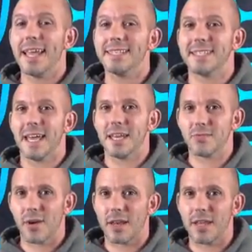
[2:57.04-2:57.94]
is getting
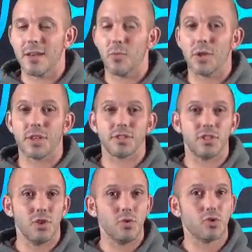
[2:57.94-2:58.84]
ready with its
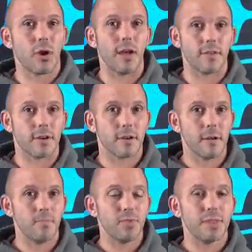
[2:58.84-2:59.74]
new driver.
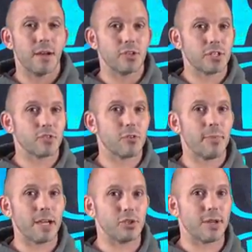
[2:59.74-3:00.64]
Now just to
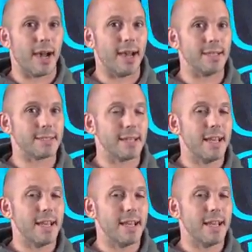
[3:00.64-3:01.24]
remind you guys,